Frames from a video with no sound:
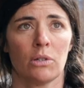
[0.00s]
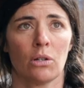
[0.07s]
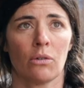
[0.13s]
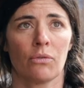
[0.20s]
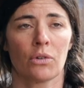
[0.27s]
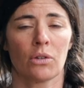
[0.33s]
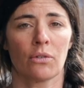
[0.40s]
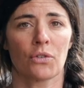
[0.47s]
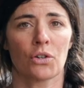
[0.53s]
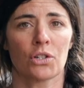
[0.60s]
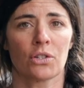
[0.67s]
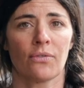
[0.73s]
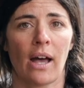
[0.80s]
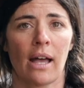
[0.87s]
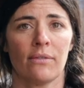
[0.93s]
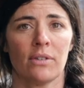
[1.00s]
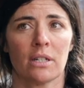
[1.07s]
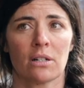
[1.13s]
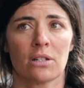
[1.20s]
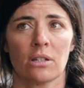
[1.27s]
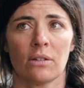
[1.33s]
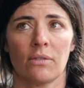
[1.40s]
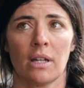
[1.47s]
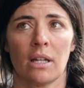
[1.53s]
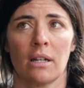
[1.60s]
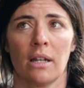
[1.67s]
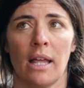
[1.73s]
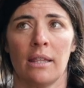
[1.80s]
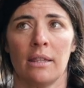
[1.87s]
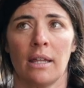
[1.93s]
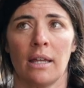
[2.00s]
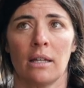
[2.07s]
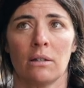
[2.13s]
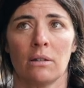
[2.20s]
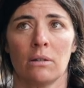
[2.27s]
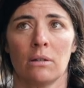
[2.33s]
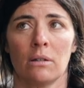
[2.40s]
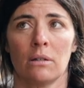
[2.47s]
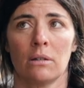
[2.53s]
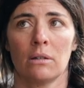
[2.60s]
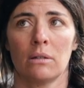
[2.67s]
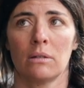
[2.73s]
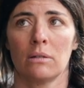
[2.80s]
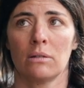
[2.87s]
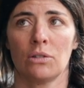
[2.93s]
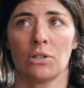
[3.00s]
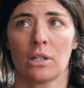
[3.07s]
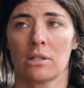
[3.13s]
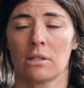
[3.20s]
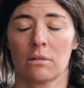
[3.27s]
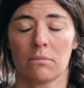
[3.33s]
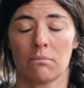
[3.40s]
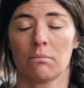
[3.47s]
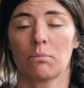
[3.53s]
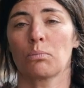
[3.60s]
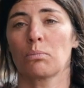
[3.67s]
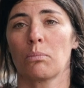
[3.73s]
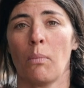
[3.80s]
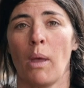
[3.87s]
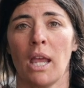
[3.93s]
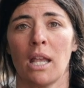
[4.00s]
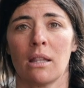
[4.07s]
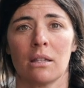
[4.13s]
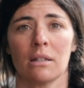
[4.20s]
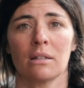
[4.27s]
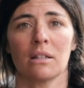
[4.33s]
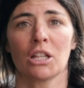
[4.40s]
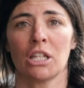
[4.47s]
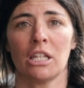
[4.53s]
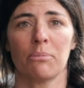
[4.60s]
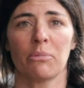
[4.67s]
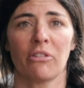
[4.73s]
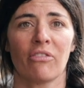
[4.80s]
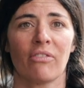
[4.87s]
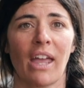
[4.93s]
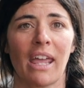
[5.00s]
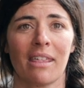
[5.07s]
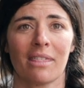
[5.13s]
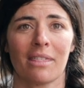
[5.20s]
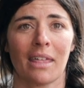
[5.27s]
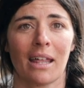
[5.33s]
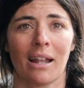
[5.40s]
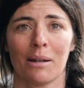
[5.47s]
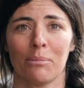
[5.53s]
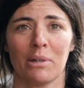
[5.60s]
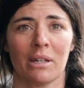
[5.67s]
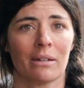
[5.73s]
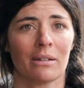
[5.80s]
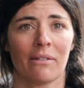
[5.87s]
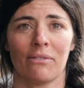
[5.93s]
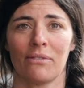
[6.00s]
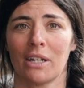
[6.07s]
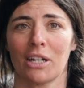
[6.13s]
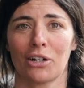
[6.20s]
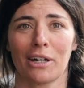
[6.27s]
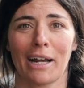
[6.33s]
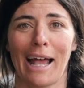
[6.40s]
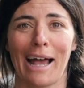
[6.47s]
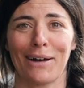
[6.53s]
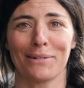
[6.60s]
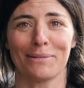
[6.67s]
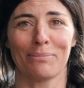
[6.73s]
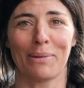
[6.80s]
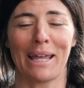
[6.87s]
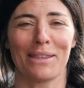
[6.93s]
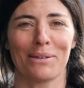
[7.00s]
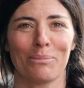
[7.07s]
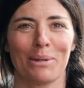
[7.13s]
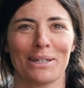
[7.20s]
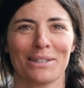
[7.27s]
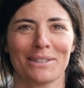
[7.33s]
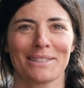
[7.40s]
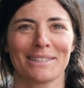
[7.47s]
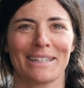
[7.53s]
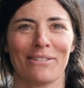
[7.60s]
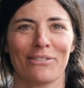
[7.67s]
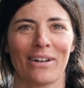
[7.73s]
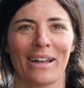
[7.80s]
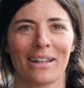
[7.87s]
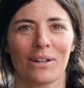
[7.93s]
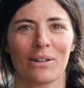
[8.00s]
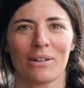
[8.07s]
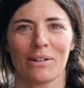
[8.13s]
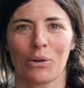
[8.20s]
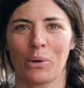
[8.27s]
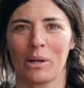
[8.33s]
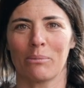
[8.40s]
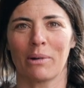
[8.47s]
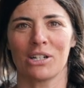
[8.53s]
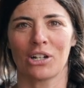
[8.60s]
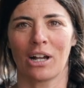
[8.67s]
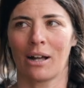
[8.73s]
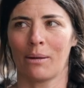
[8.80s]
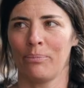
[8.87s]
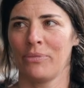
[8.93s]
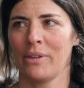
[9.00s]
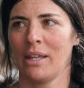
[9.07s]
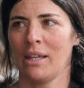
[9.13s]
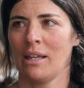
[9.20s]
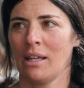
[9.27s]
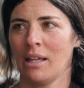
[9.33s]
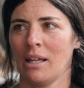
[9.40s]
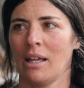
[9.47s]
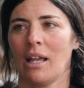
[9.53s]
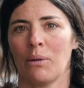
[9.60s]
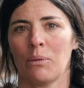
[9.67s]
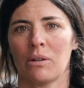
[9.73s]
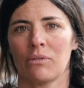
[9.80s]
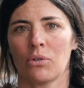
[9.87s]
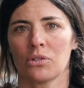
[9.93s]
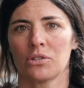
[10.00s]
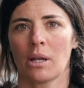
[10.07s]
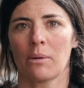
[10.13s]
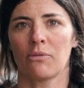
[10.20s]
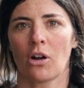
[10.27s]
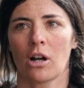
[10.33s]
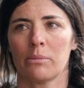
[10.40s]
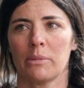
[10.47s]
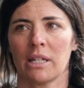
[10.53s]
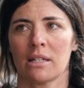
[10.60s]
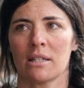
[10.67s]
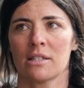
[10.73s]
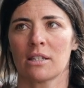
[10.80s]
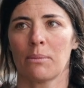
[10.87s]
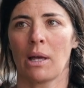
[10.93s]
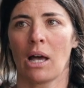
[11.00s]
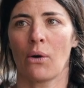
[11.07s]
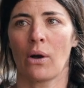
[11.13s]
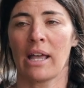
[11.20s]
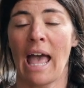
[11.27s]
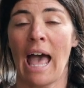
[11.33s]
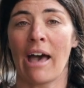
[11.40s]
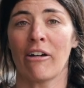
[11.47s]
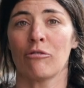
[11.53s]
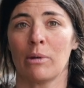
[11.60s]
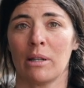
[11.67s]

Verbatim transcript: you know, for the first five years of it, and then just made the leap of faith that I'd be able to figure it out and pay the bills if I quit my job and went full-time farming and somehow I have